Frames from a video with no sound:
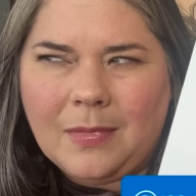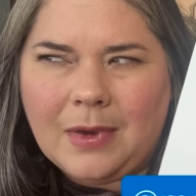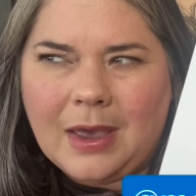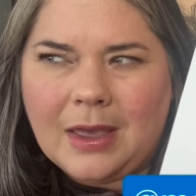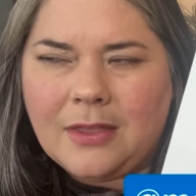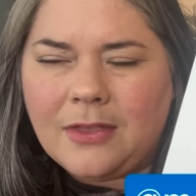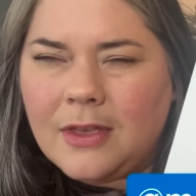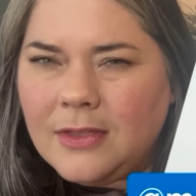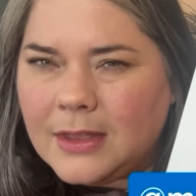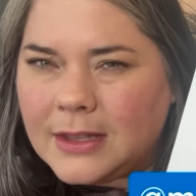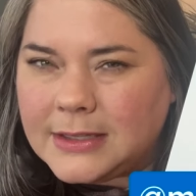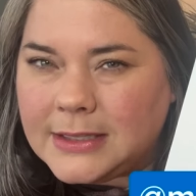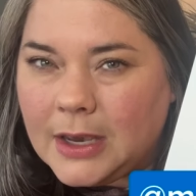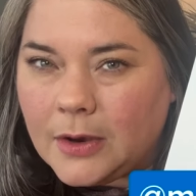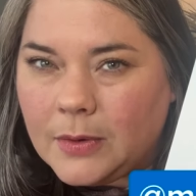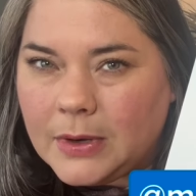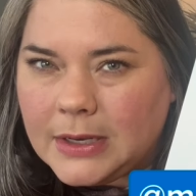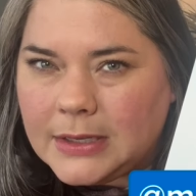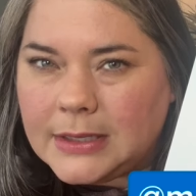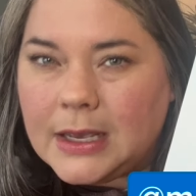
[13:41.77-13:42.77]
I think that's
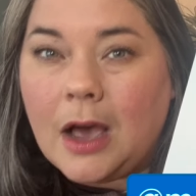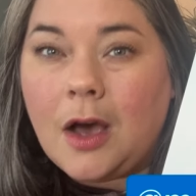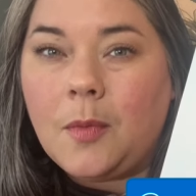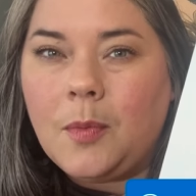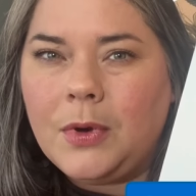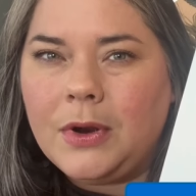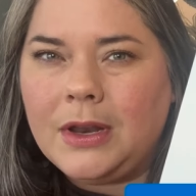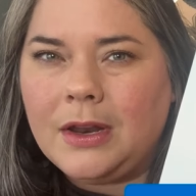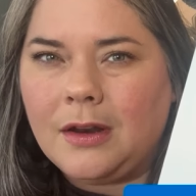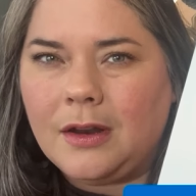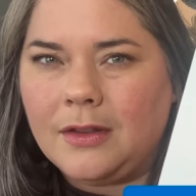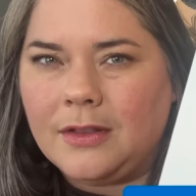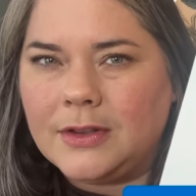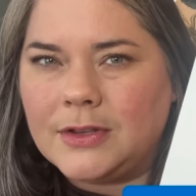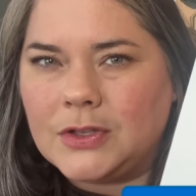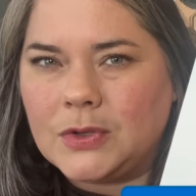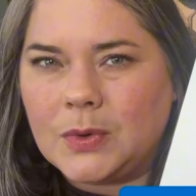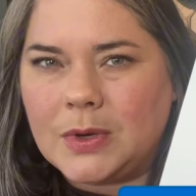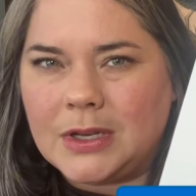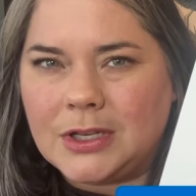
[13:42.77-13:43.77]
how it is. I'll put it on
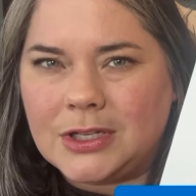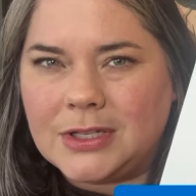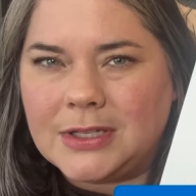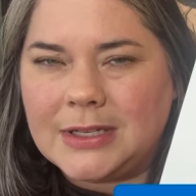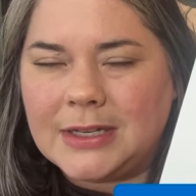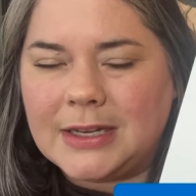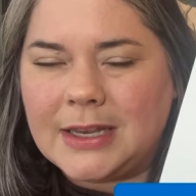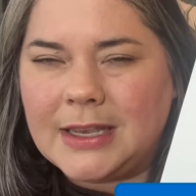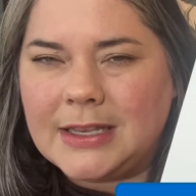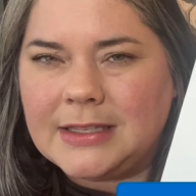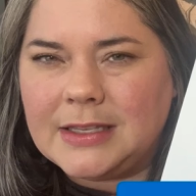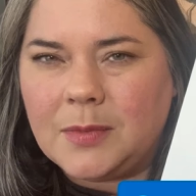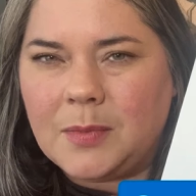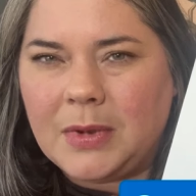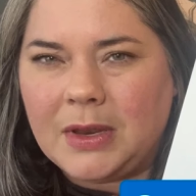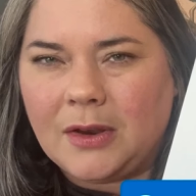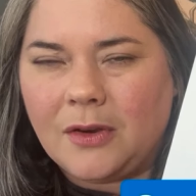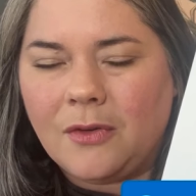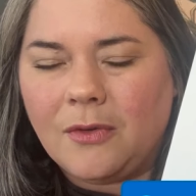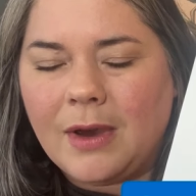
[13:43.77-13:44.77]
the screen just in case I'm
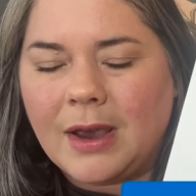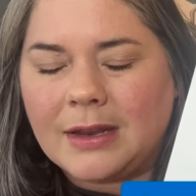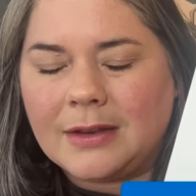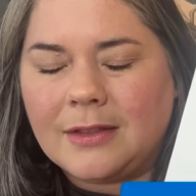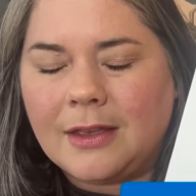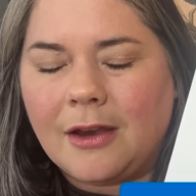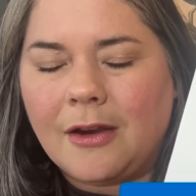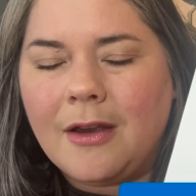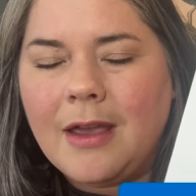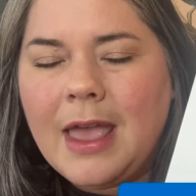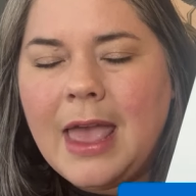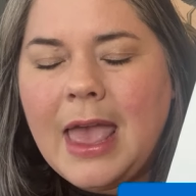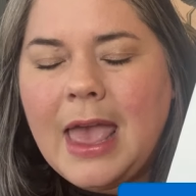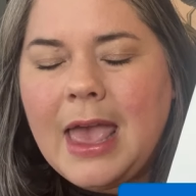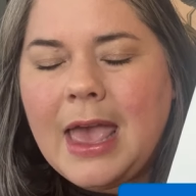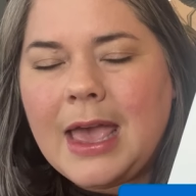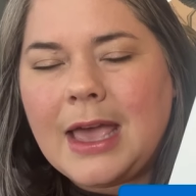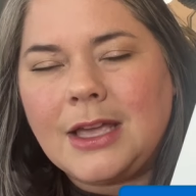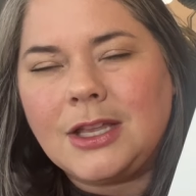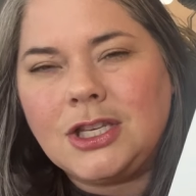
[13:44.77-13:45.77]
incorrect there.
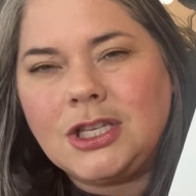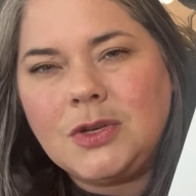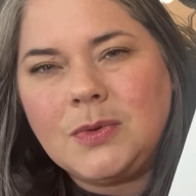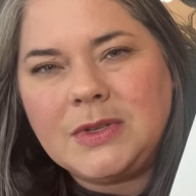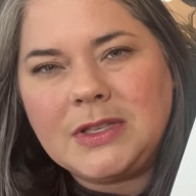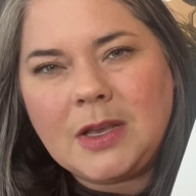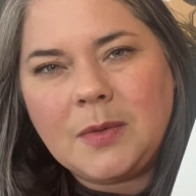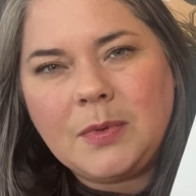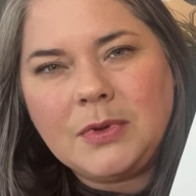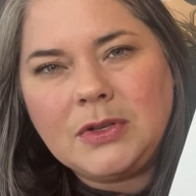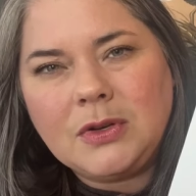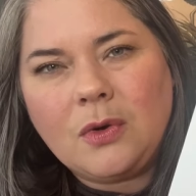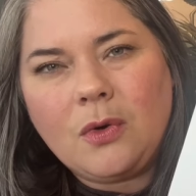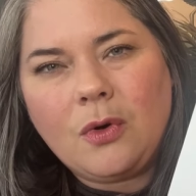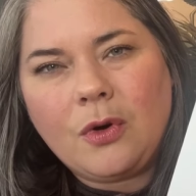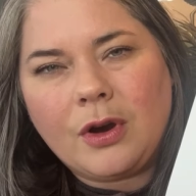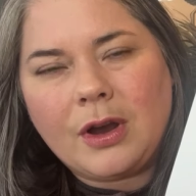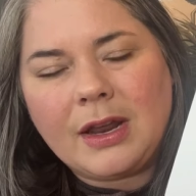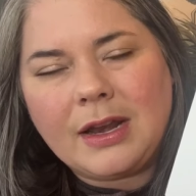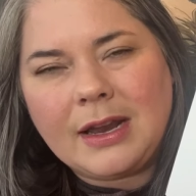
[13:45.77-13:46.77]
And she was able to
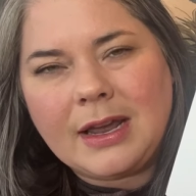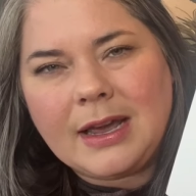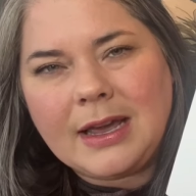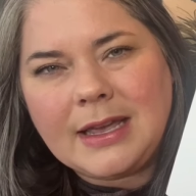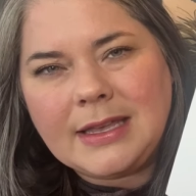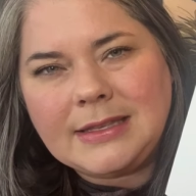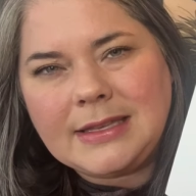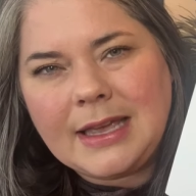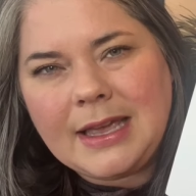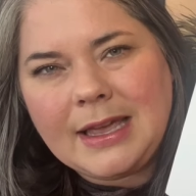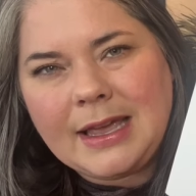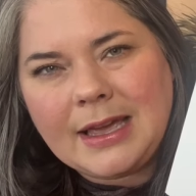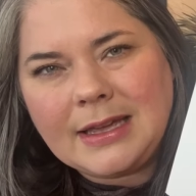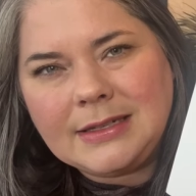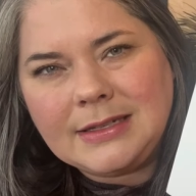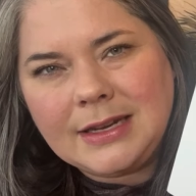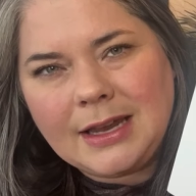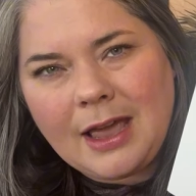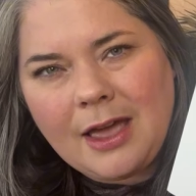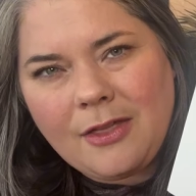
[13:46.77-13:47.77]
organize a
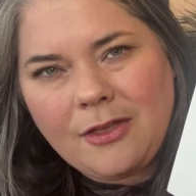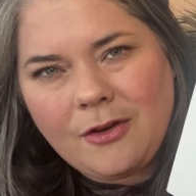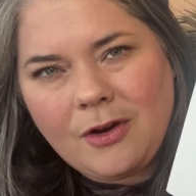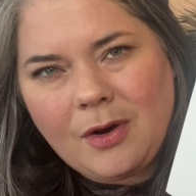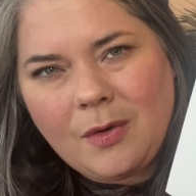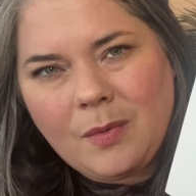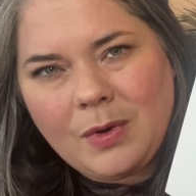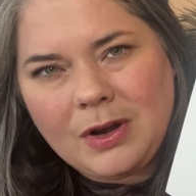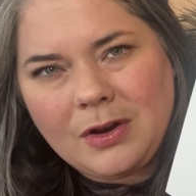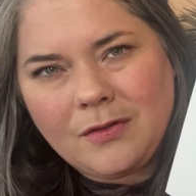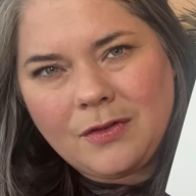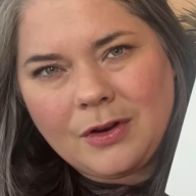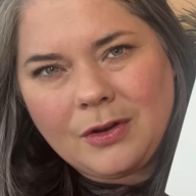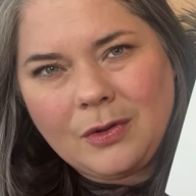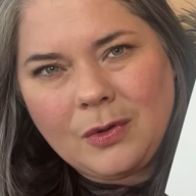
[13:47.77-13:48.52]
get together at one of our